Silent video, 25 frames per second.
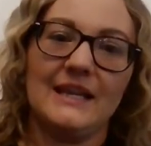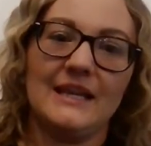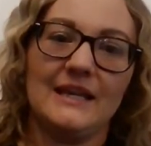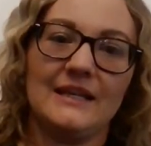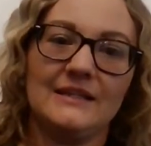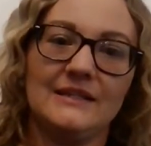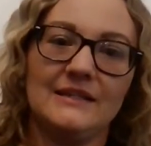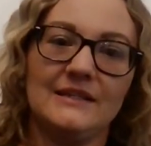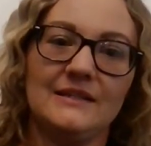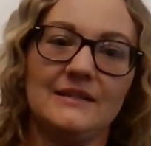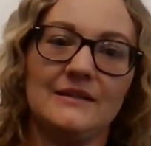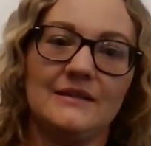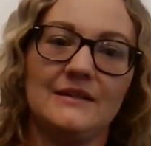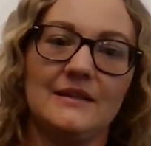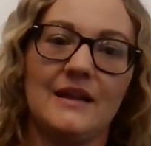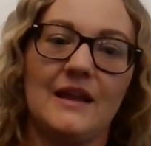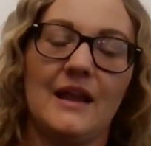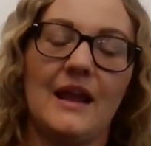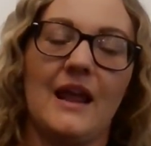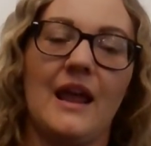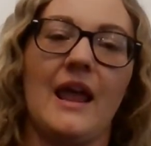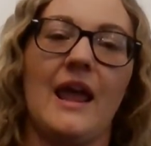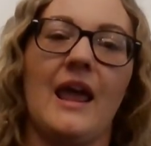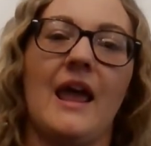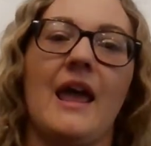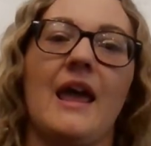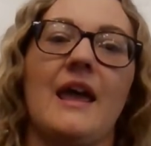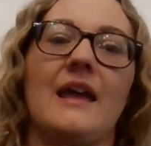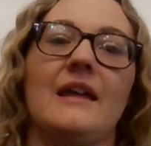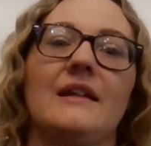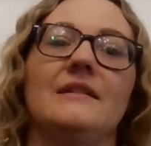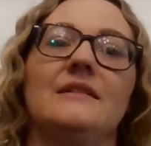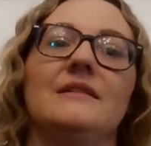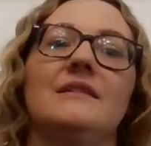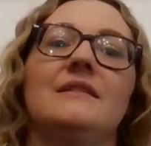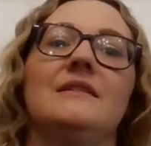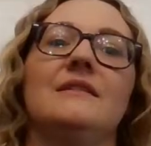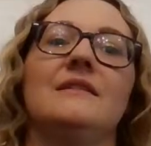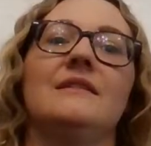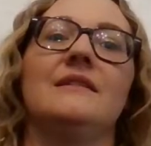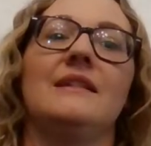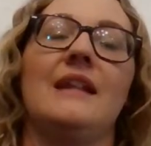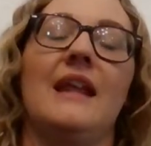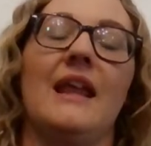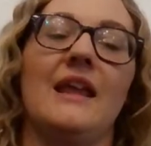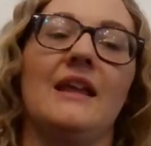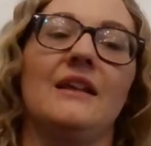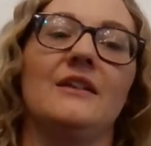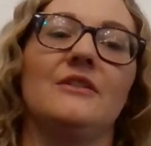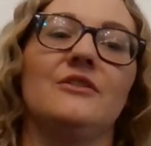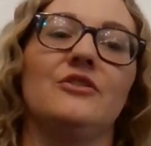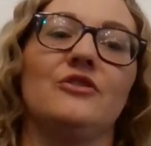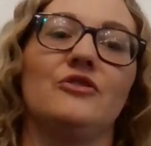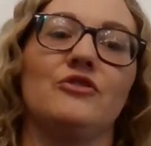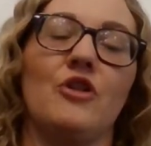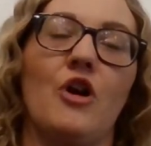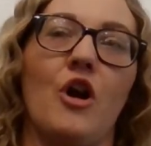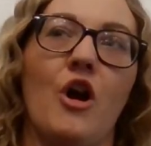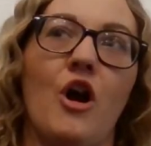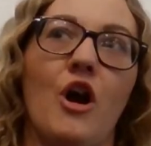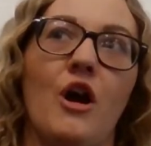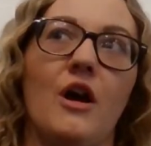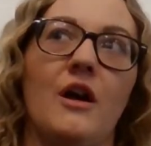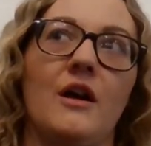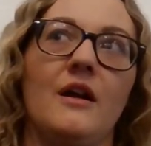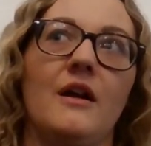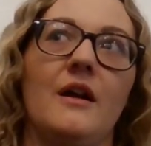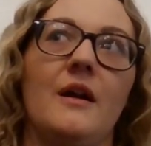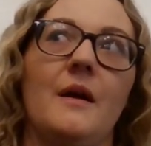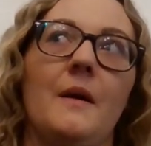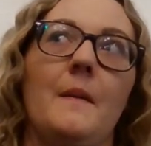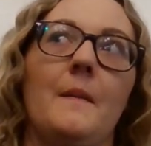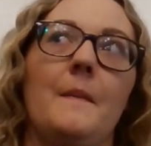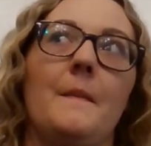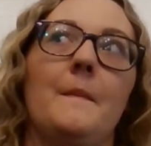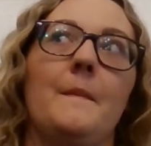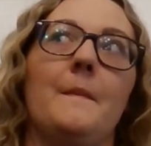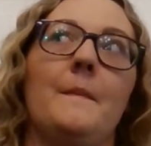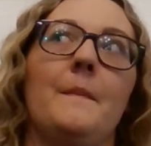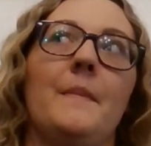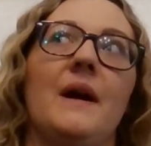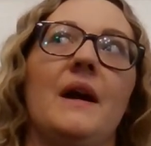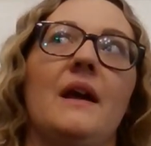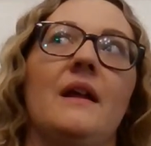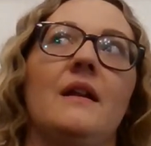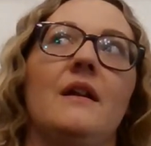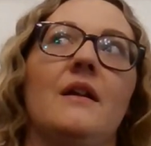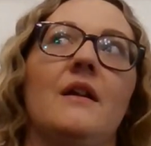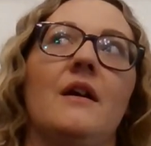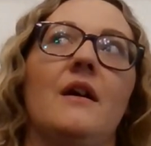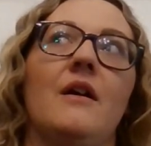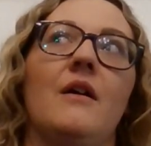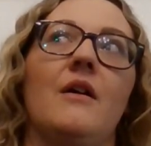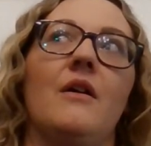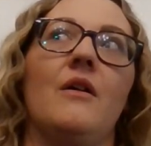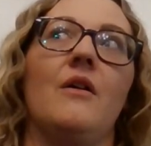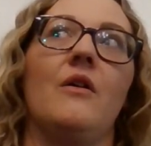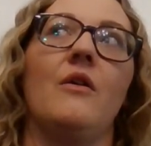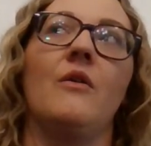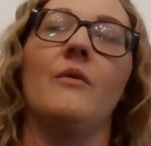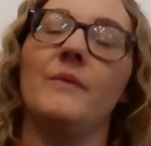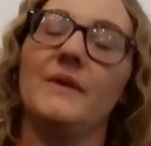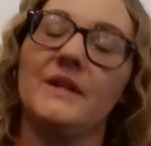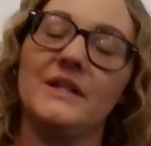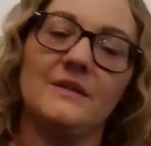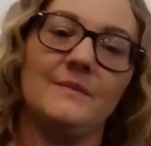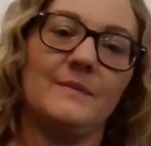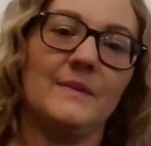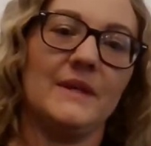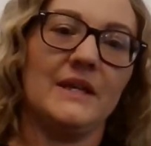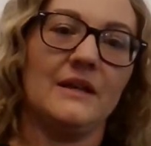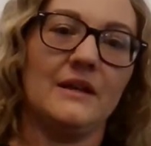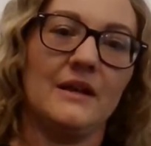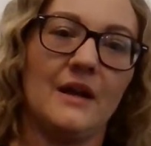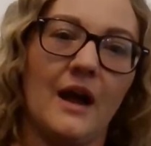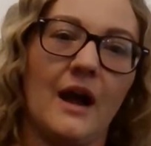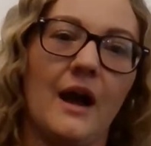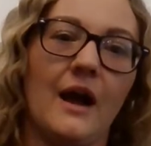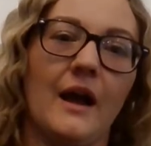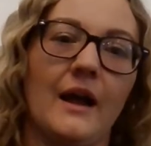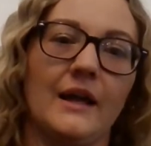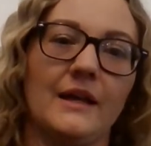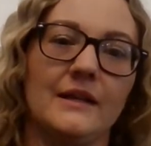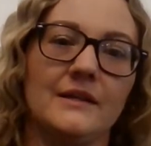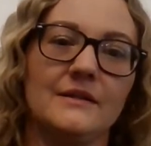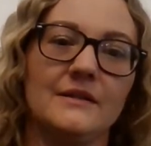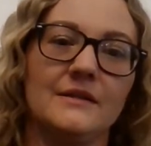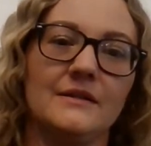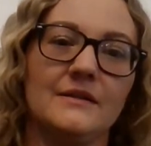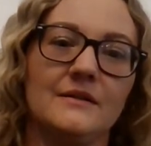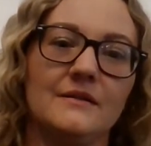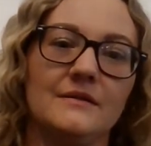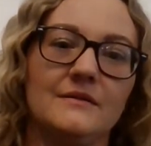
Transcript: it and staying strong, but always being kind